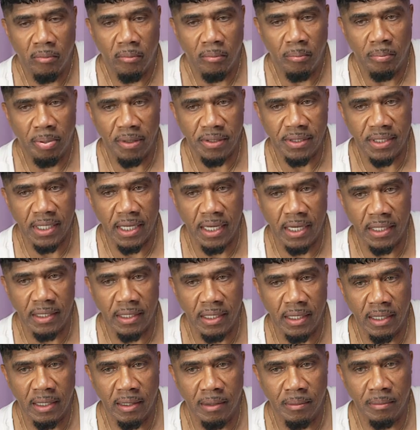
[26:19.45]
but then
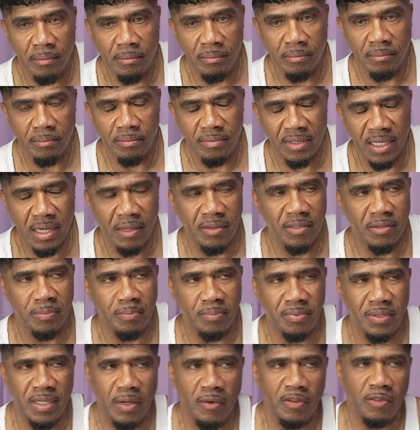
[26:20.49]
um, that's
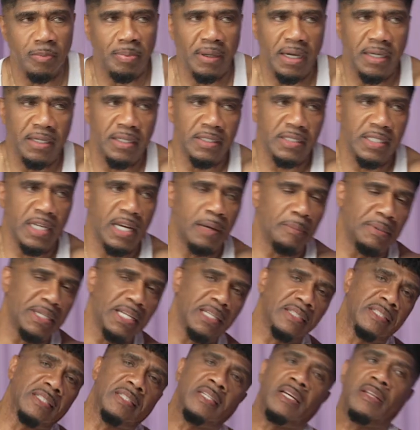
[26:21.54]
that was by design, but
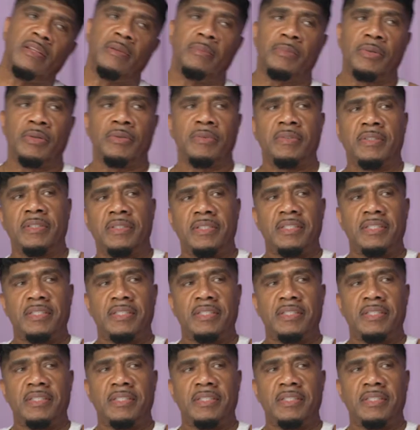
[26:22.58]
that's another movie.